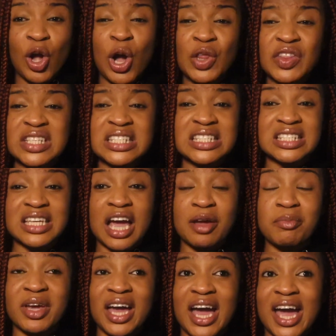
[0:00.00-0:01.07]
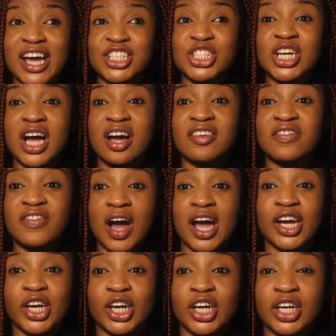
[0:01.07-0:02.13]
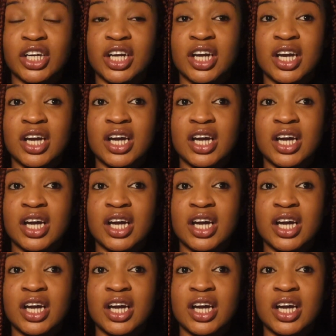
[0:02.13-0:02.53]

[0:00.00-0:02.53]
this assignment, I actually got fired.